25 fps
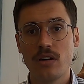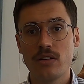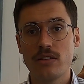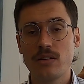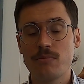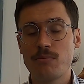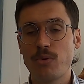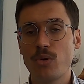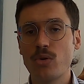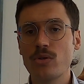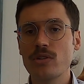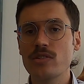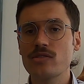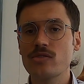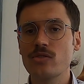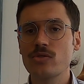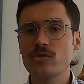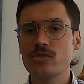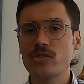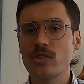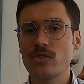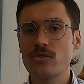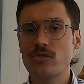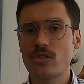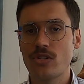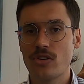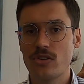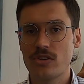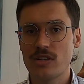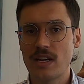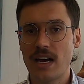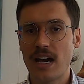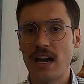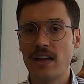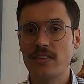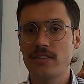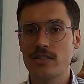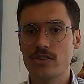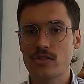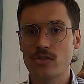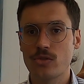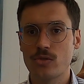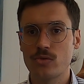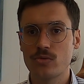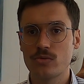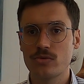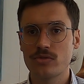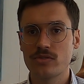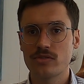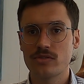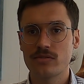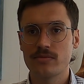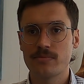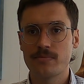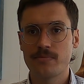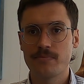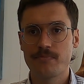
the board has also turned to other tools.